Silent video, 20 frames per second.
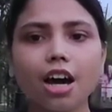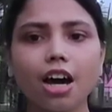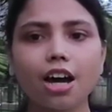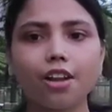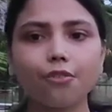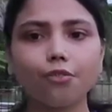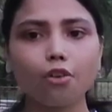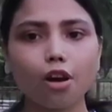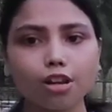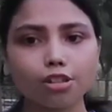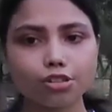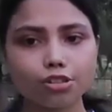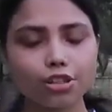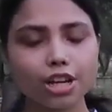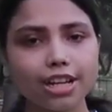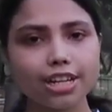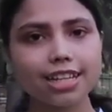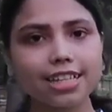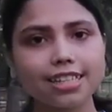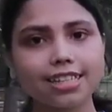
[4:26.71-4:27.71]

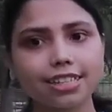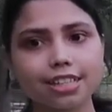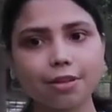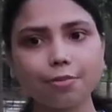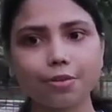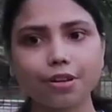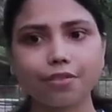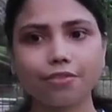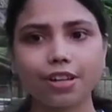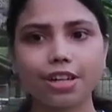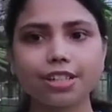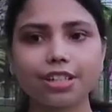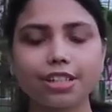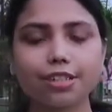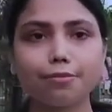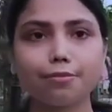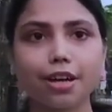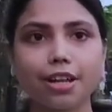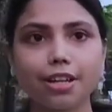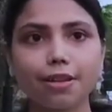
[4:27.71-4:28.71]
unfortunately still prevalent
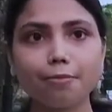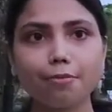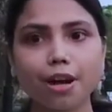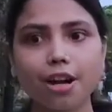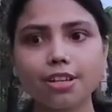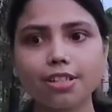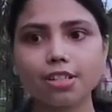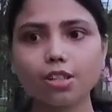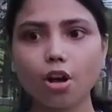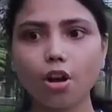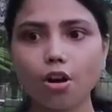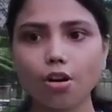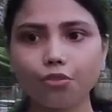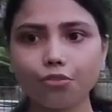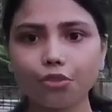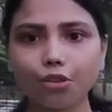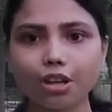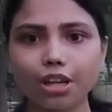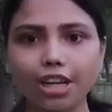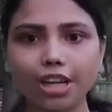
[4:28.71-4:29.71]
in many parts of
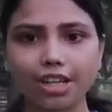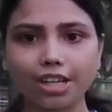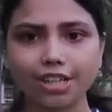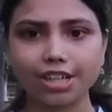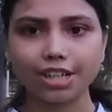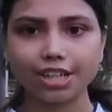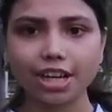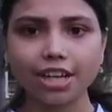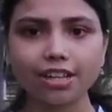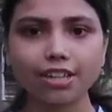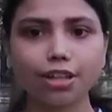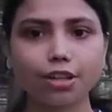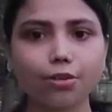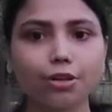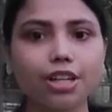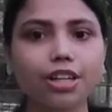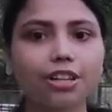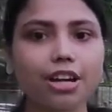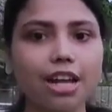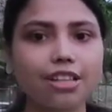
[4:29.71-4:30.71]
India,
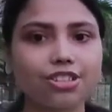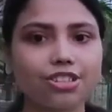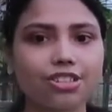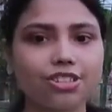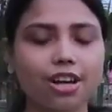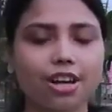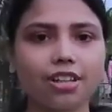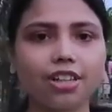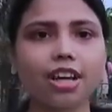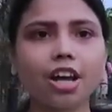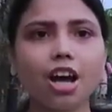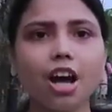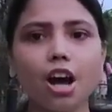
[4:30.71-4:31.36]
including Rajasthan.